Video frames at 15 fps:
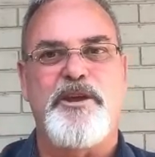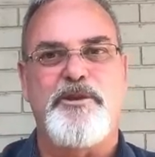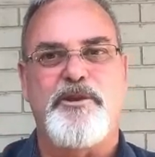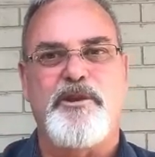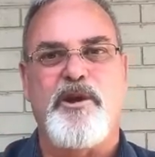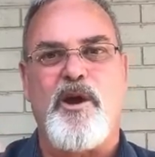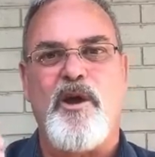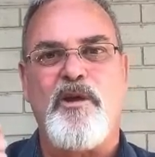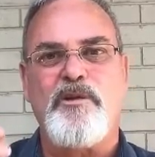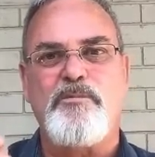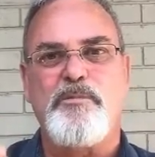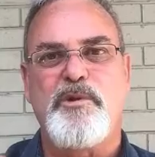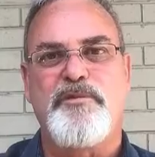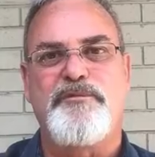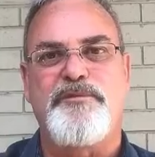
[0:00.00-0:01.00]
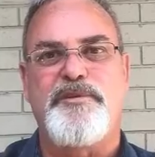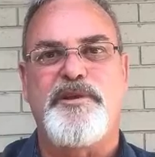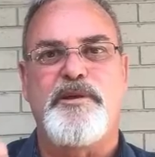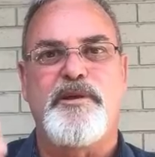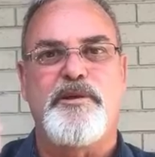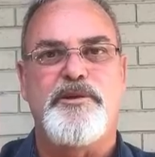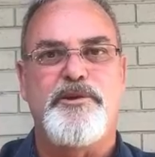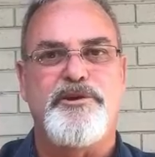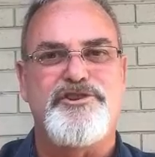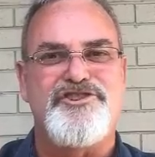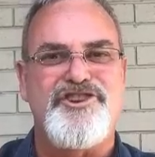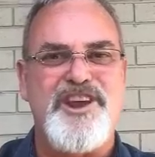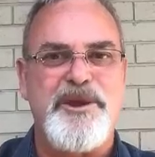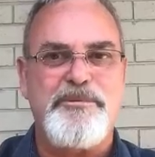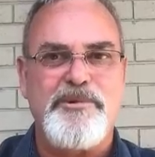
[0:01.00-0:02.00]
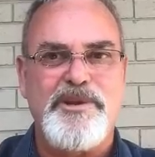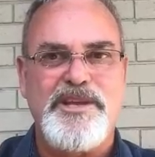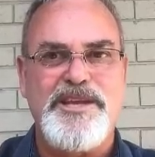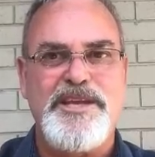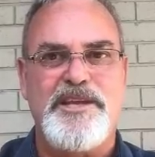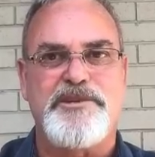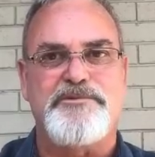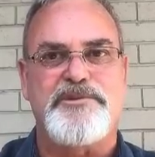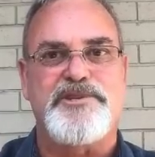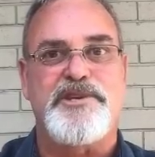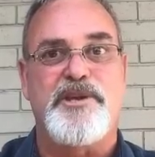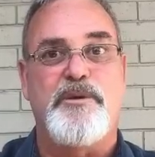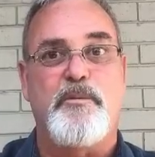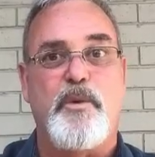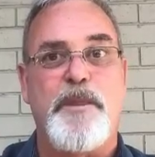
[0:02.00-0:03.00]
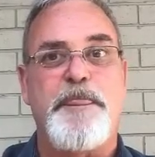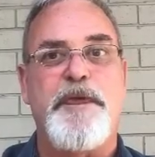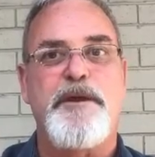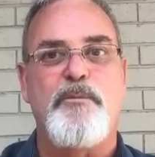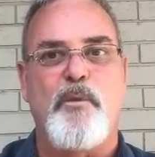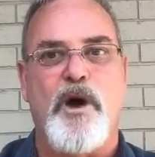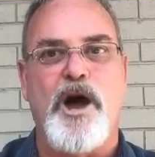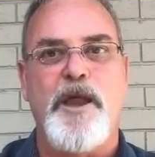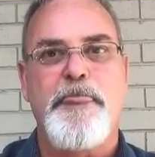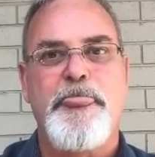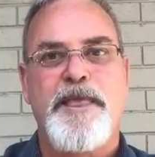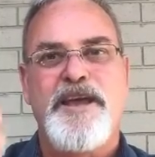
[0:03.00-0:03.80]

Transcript: your caller will feel you're generally interested in what they want